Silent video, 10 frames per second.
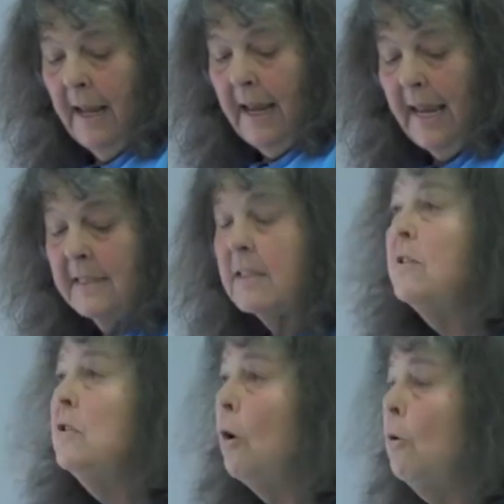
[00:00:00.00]
It's
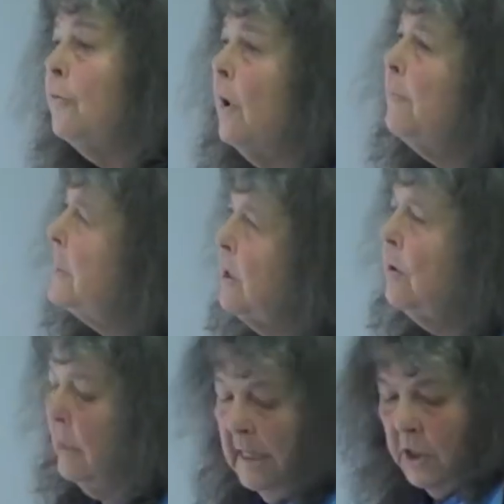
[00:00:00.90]
no formal
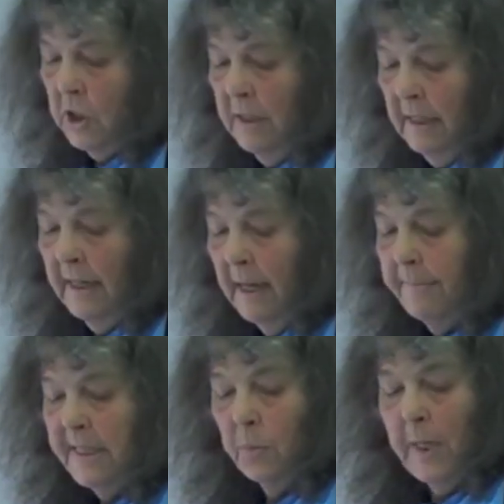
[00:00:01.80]
coalition
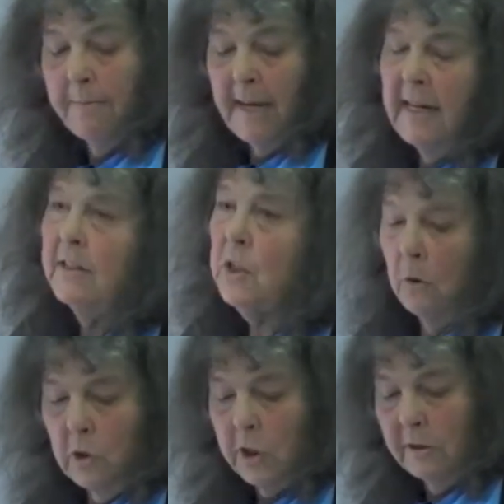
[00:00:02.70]
between many
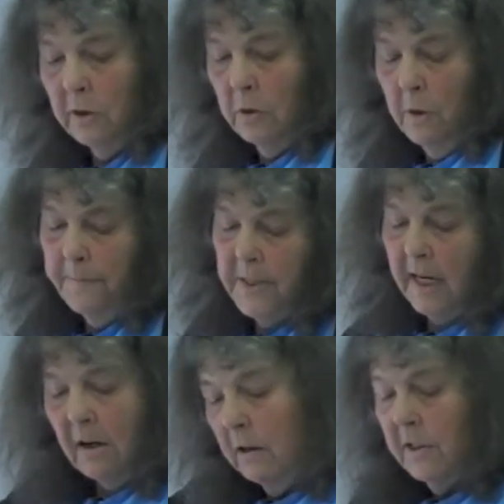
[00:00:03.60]
social groups,
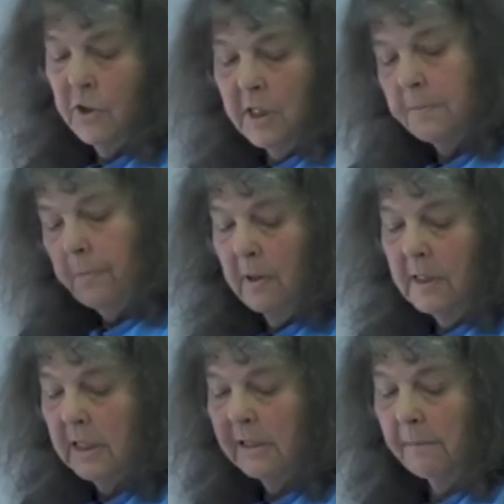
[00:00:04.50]
ecologists,
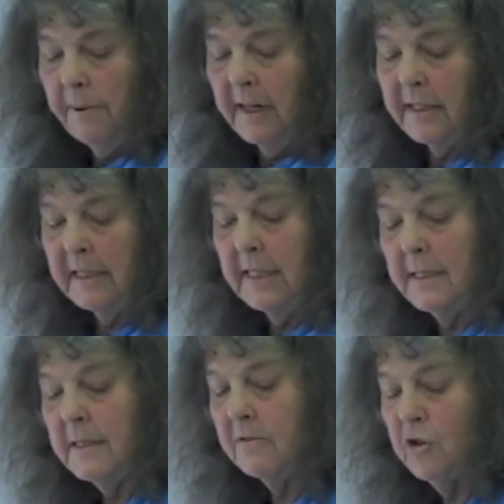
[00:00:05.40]
political
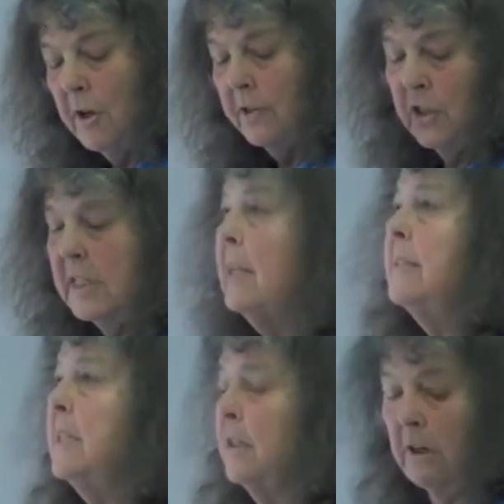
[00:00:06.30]
parties, churches, and
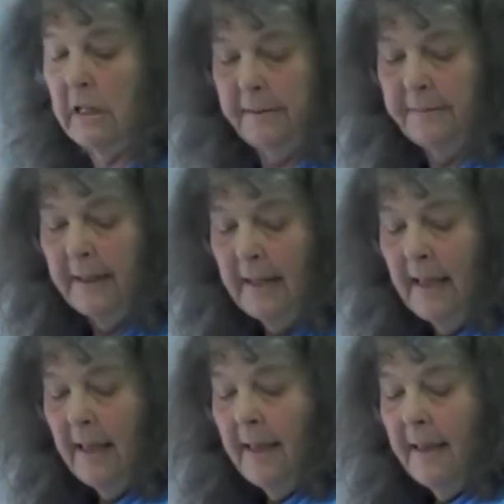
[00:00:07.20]
so on.
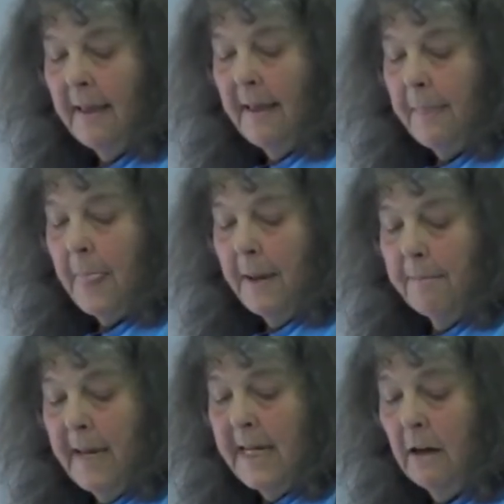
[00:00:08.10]

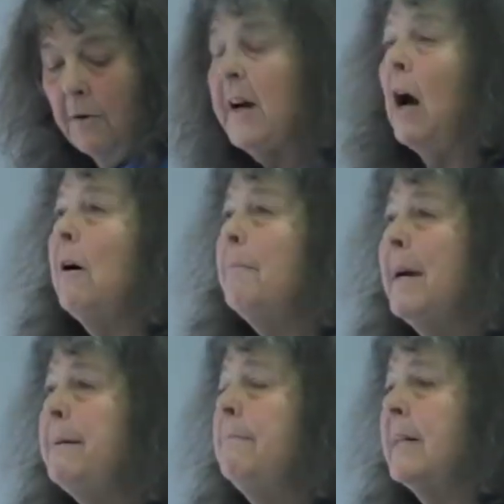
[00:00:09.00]
Many of our
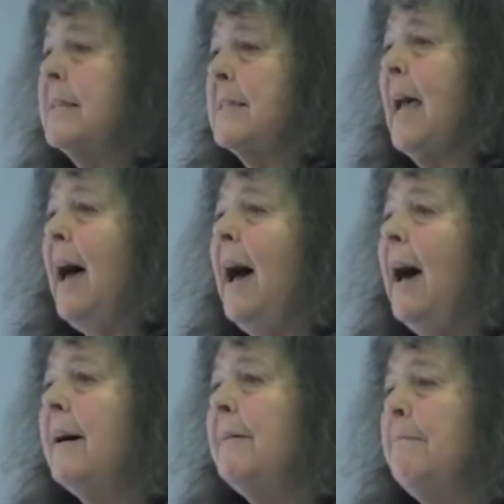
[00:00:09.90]
members
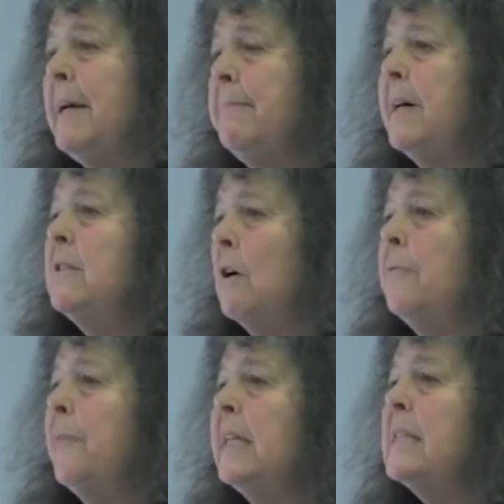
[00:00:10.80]
are members
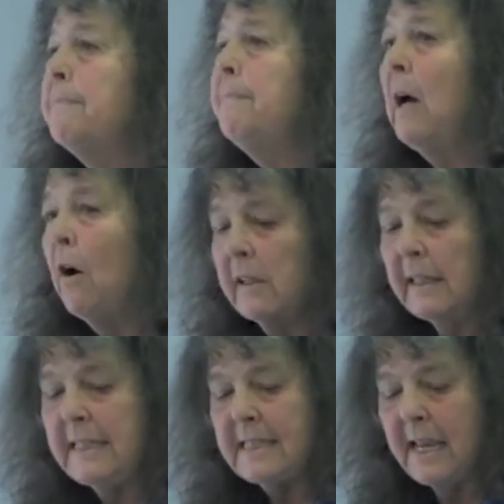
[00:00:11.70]
of these
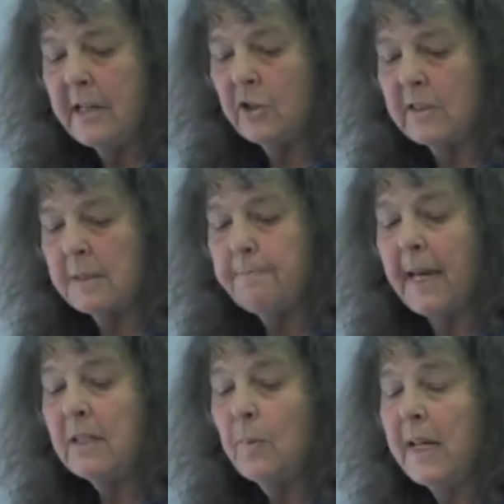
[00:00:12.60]
organizations,
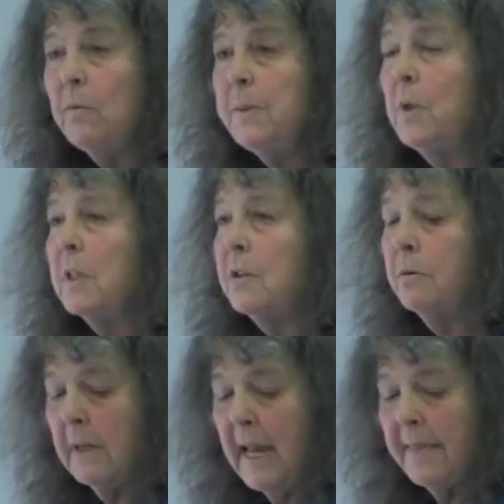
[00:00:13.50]
but when we work
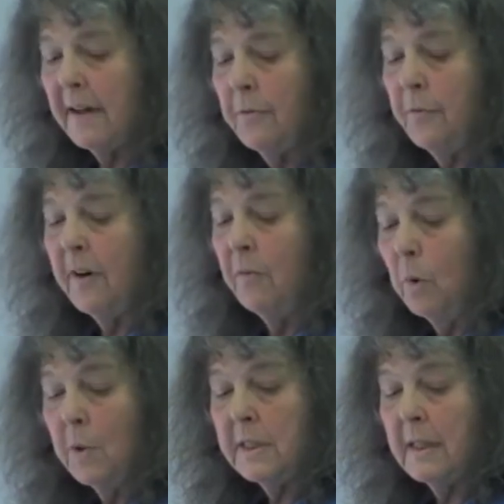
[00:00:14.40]
together for
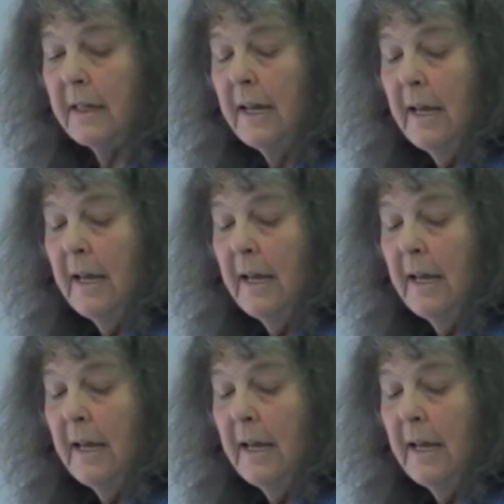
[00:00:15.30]
water,